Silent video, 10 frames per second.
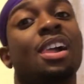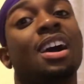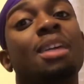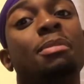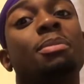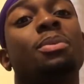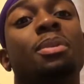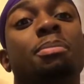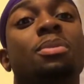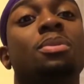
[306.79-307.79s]
I remember
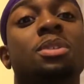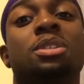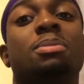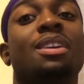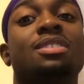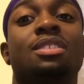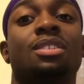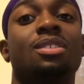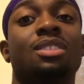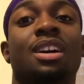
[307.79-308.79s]
when Boonk was smashing
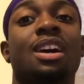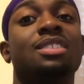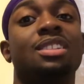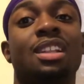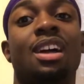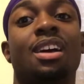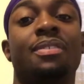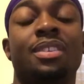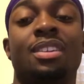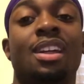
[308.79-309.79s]
girls on IG Live,
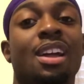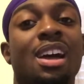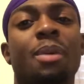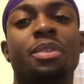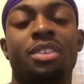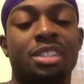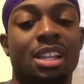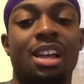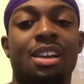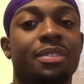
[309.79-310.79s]
and I went on his
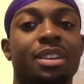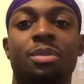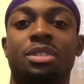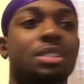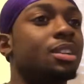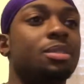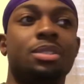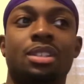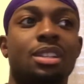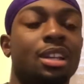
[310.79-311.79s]
live, and he was, you know what I'm
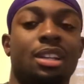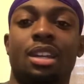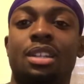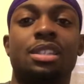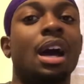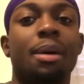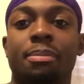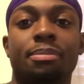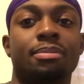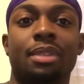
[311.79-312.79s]
saying, like, getting top,
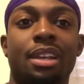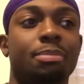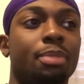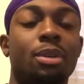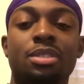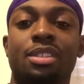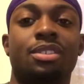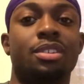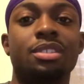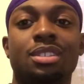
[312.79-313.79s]
like, posting it
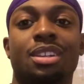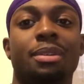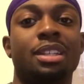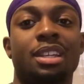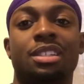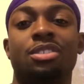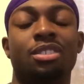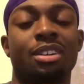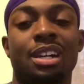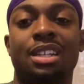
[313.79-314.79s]
on Instagram. I think his
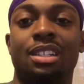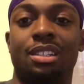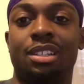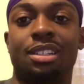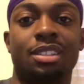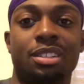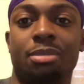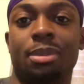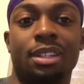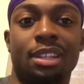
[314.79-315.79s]
Instagram got deleted or something
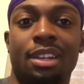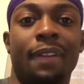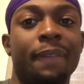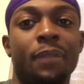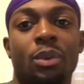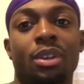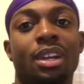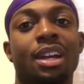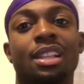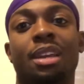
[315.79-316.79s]
like that. Well, it
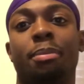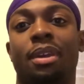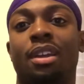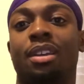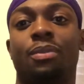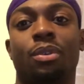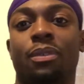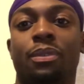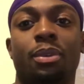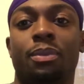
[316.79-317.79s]
got, like, banned for
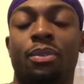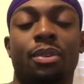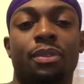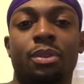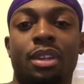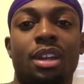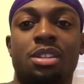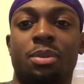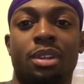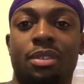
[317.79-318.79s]
a few days or
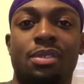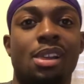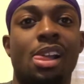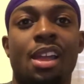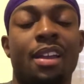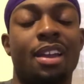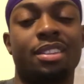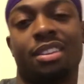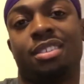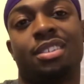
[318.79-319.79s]
whatever. And
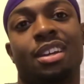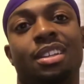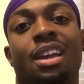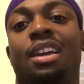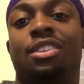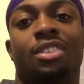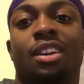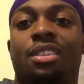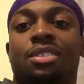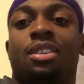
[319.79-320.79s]
then it's like, now he
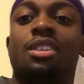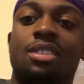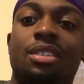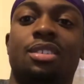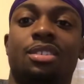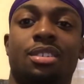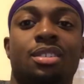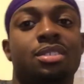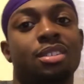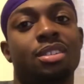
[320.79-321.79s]
changed, so that's good, you know what
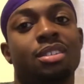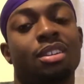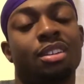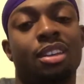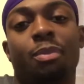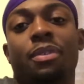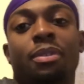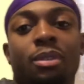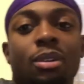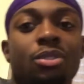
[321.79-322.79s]
I'm saying? Then he went
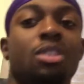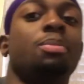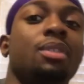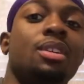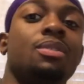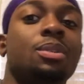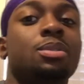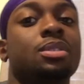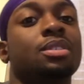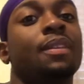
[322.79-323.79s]
from the No Jumper interview
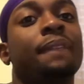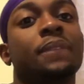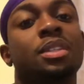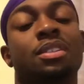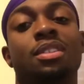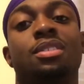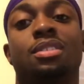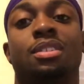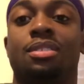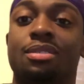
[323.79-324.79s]
to this,
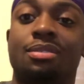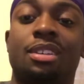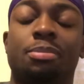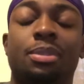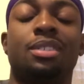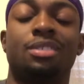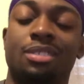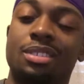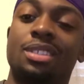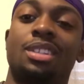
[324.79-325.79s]
so that's pretty, you know
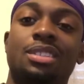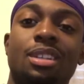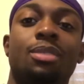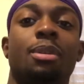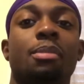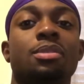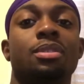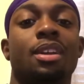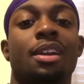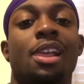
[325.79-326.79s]
what I'm saying, that's dope. I mess with that.